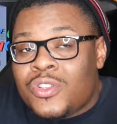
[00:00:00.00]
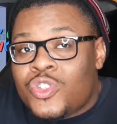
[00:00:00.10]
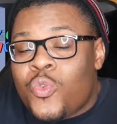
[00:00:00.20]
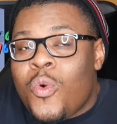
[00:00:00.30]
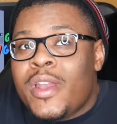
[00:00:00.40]

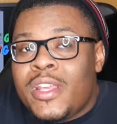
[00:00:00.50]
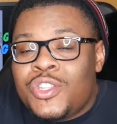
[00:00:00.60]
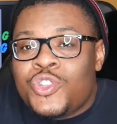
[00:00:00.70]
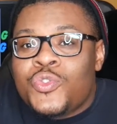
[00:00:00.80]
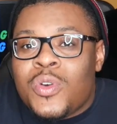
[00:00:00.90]

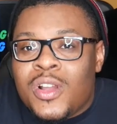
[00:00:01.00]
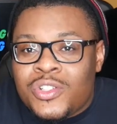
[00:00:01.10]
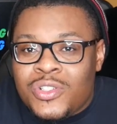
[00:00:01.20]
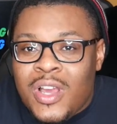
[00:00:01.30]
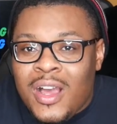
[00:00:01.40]

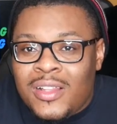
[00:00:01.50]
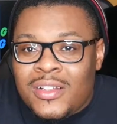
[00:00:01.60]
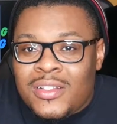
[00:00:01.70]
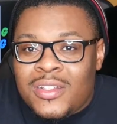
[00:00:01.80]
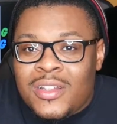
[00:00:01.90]

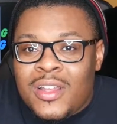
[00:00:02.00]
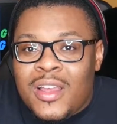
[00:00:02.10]
$2,200.